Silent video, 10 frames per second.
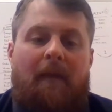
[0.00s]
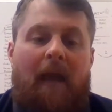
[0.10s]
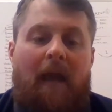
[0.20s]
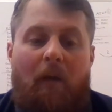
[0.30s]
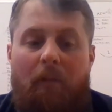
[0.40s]

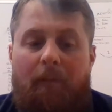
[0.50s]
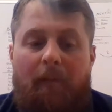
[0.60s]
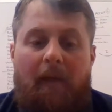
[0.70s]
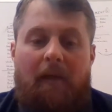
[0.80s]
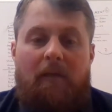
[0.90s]
I hope
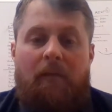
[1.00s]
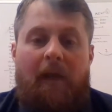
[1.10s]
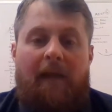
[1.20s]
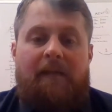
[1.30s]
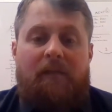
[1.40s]
that you
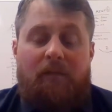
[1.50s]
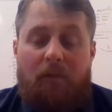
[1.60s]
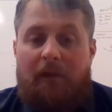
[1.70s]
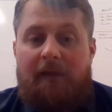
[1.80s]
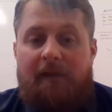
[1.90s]
guys
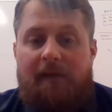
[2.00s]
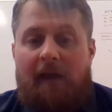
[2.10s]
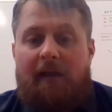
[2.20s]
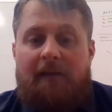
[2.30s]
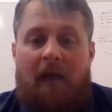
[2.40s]
enjoy this
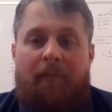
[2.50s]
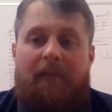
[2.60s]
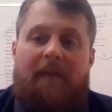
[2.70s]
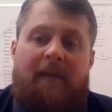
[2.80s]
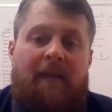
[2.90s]

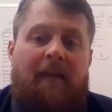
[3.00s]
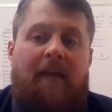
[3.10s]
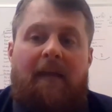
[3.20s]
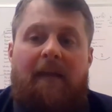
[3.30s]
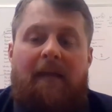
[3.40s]
topic, and
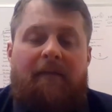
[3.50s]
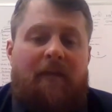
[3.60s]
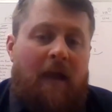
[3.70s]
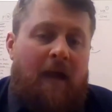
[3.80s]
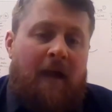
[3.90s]
if
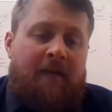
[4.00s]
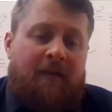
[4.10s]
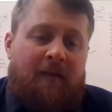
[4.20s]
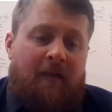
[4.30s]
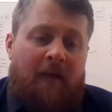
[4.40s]
you,
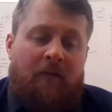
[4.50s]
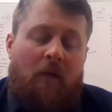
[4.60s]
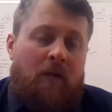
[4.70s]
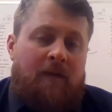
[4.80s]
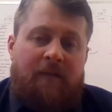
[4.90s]
as
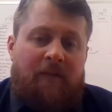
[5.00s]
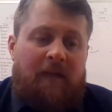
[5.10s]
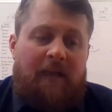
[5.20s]
always, if you need